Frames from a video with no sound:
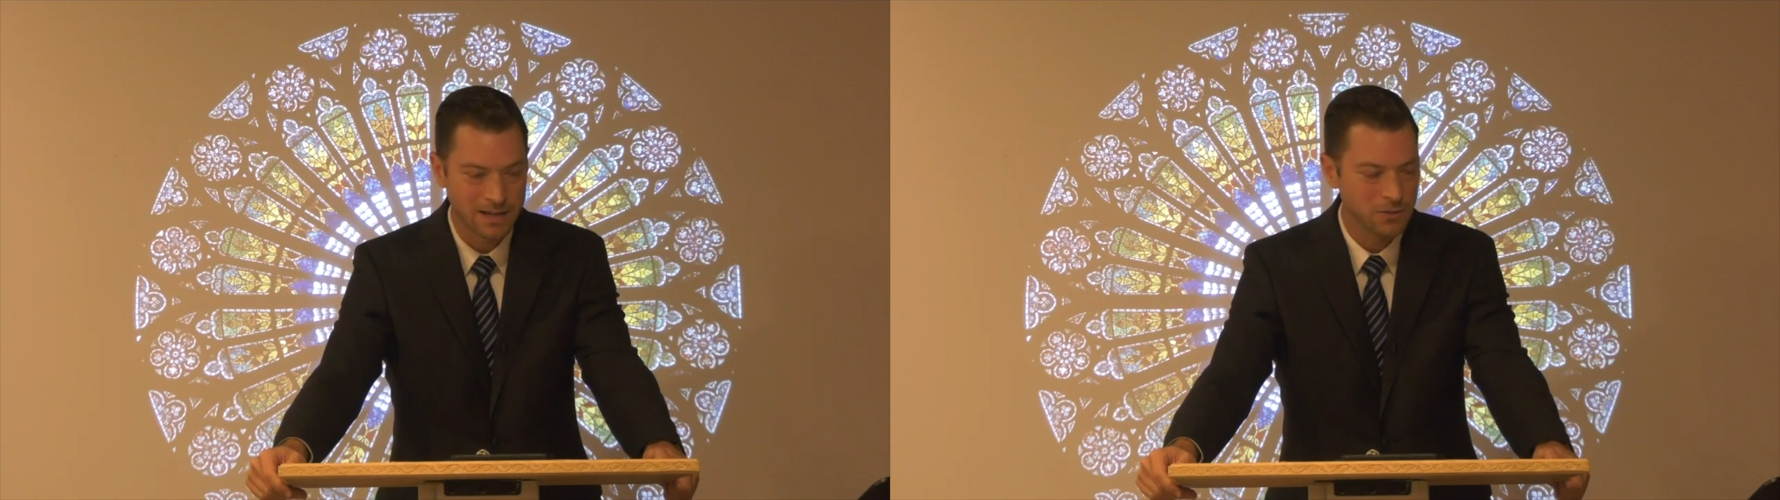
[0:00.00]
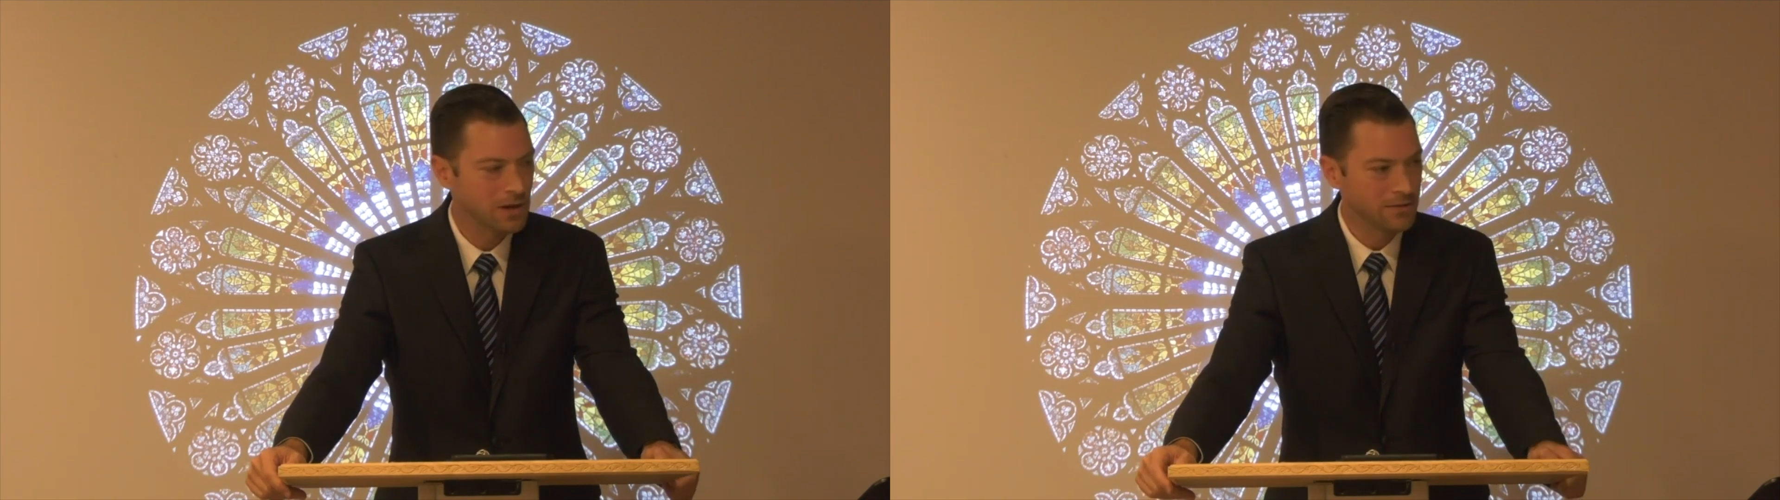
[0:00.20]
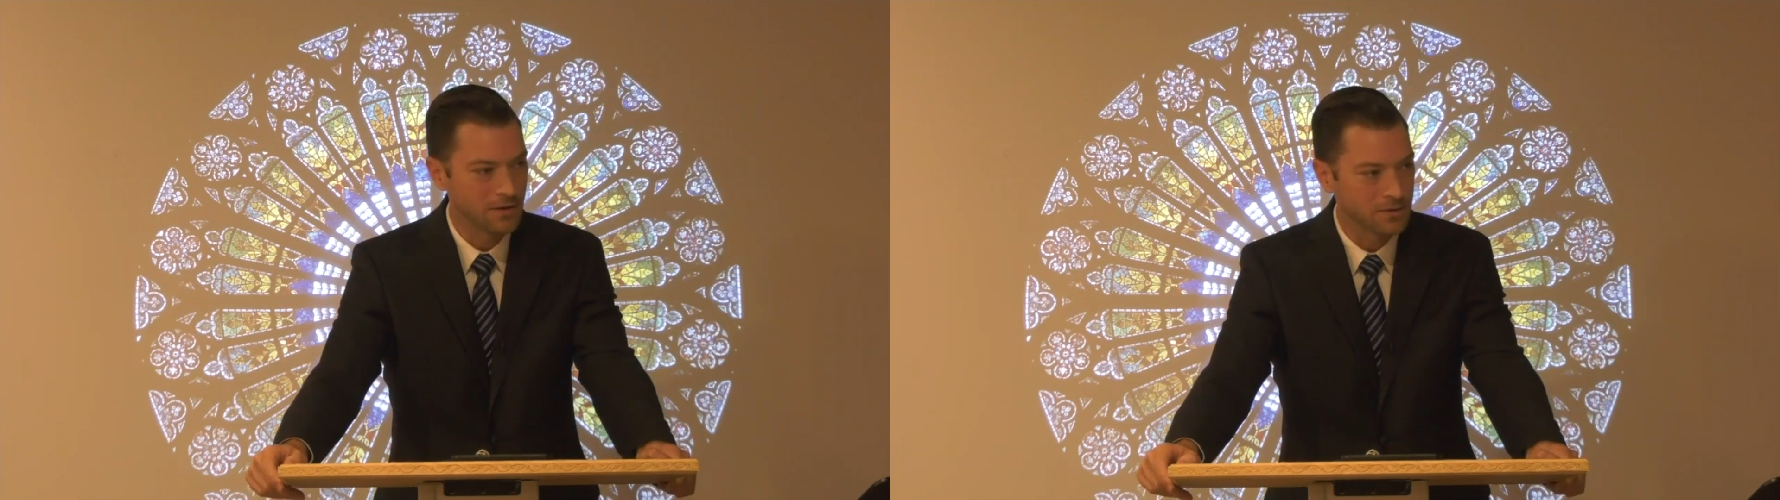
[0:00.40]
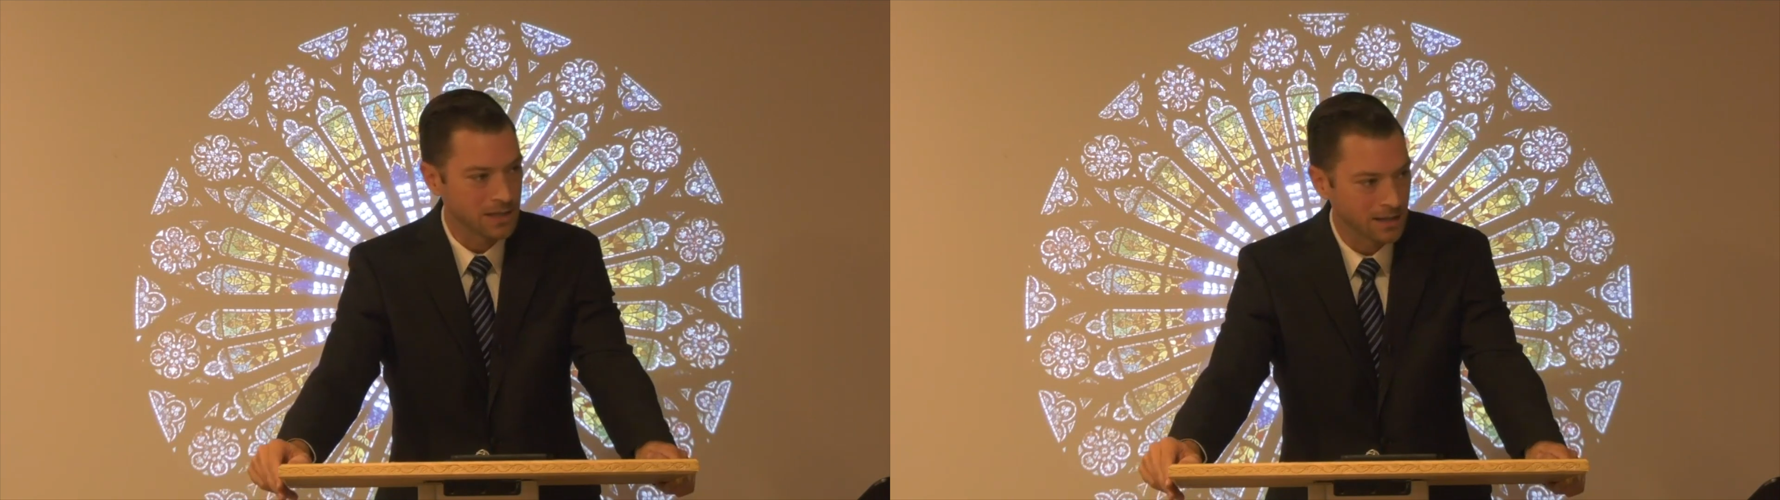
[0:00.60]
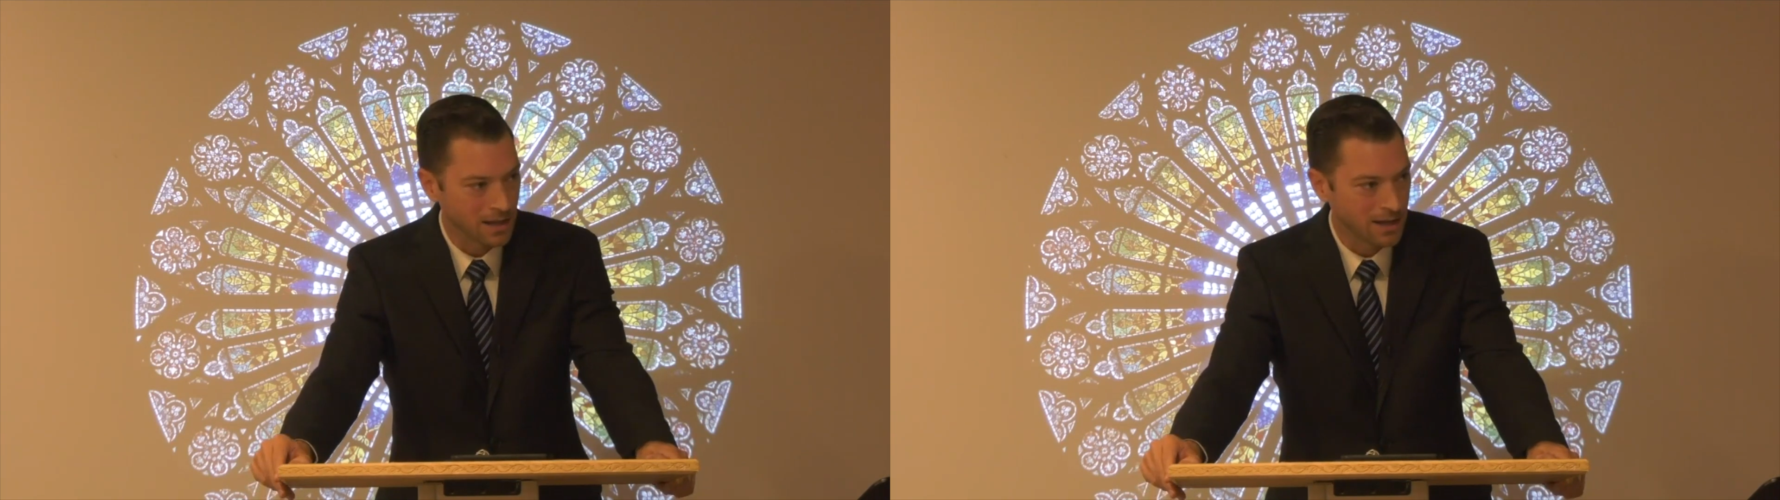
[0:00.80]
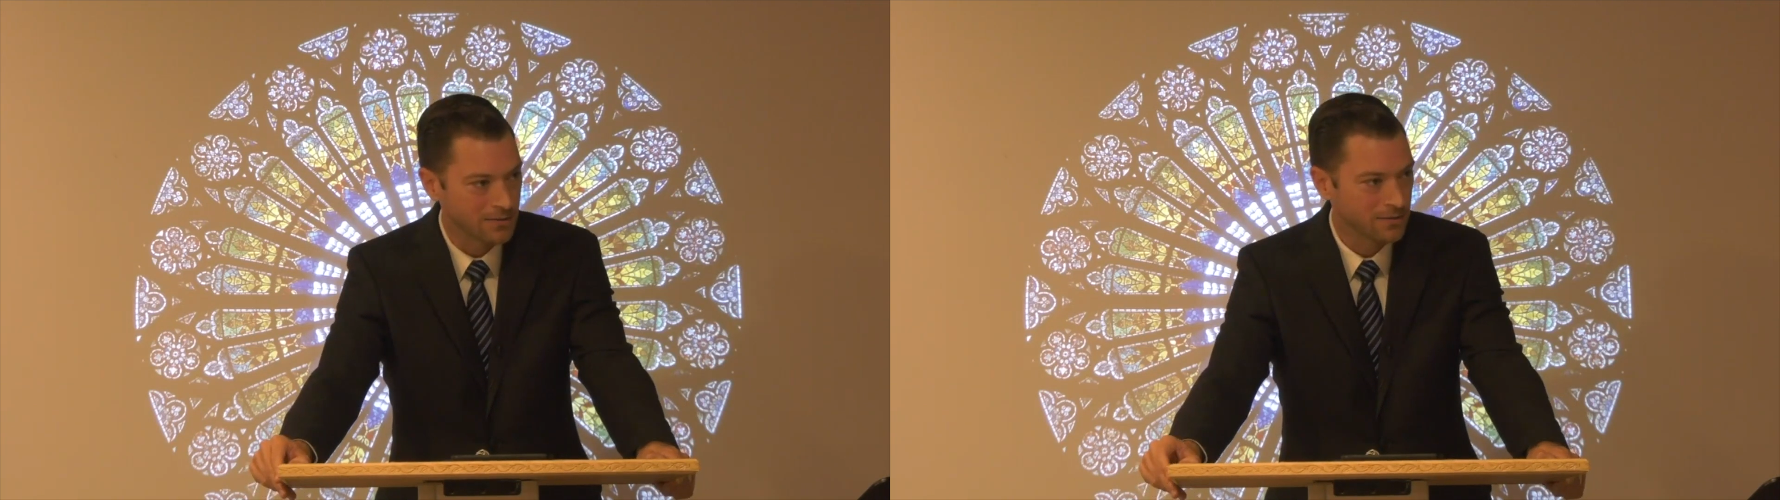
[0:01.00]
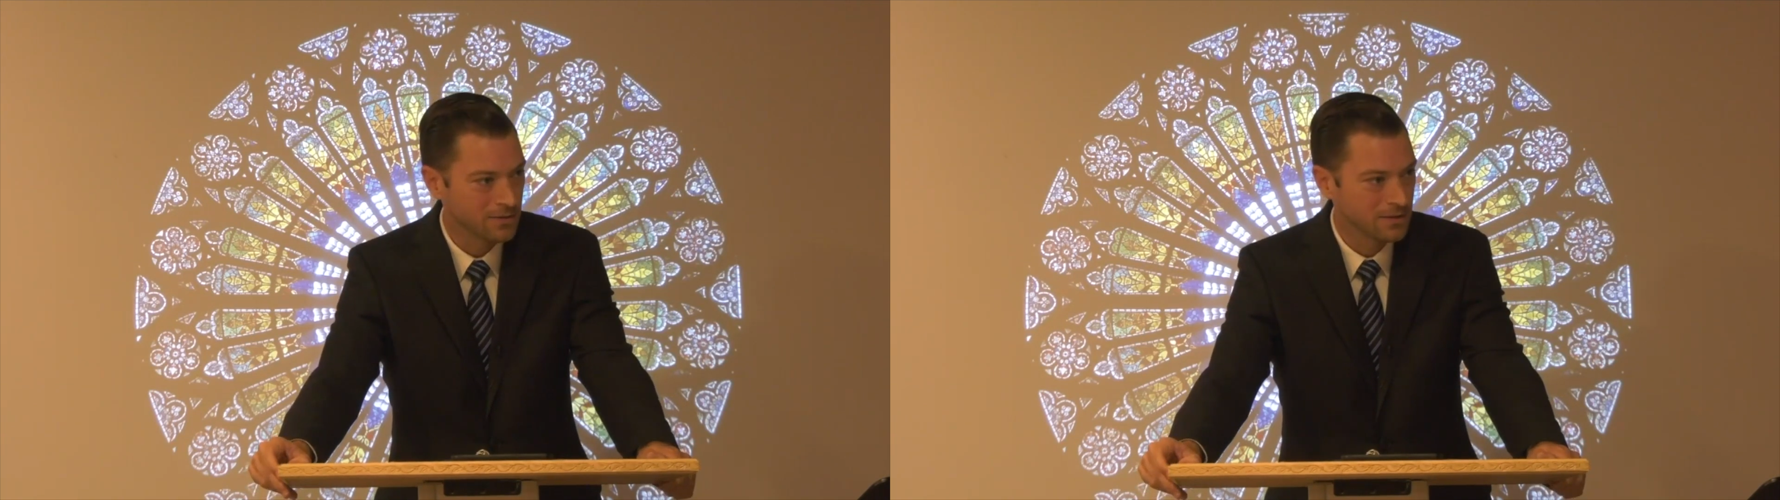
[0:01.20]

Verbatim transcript: do have everyday life.